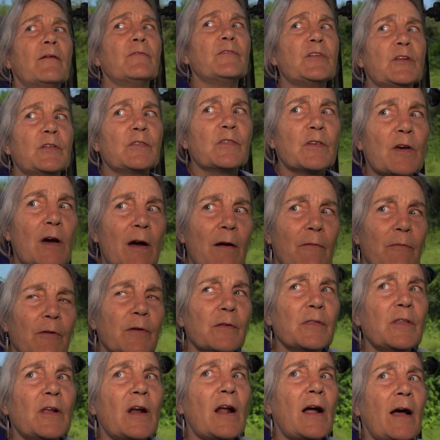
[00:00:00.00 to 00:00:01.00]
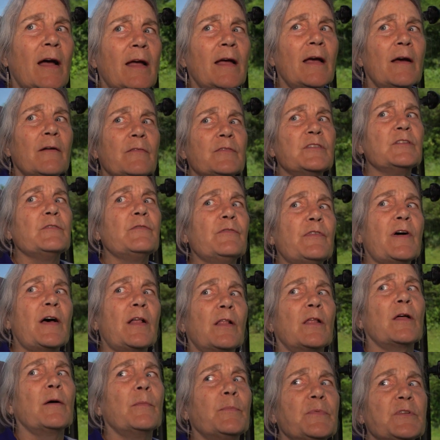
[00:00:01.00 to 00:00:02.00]
discovered that I have
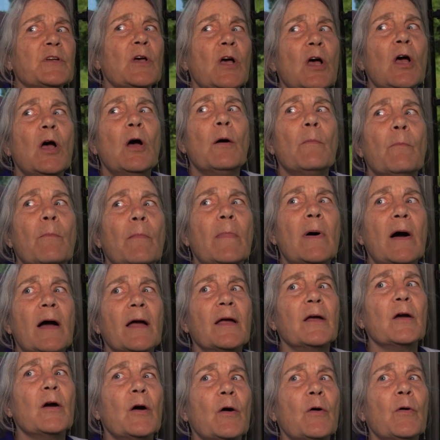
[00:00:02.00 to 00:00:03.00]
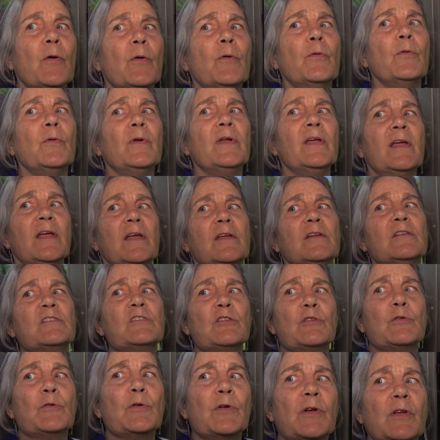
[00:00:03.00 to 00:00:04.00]
developed my own
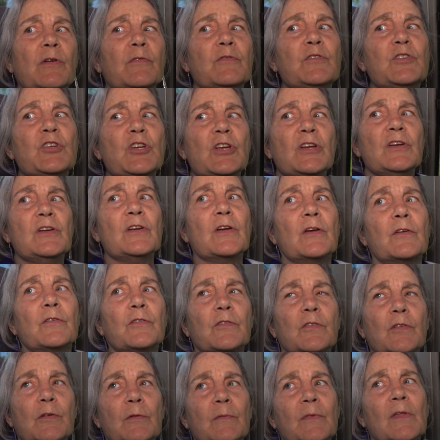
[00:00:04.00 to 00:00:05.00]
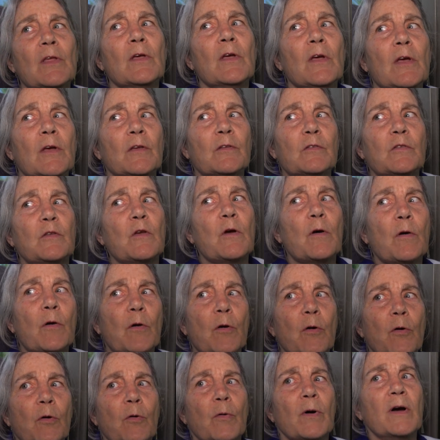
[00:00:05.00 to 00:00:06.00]
intuitive genius.
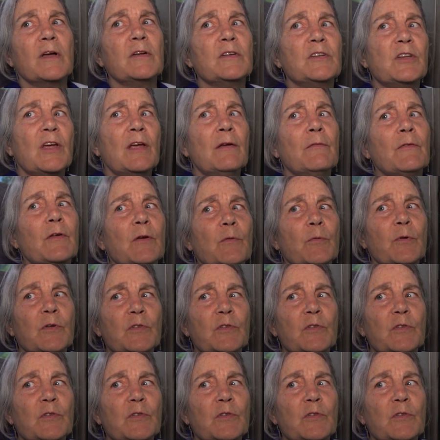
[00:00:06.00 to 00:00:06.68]
So David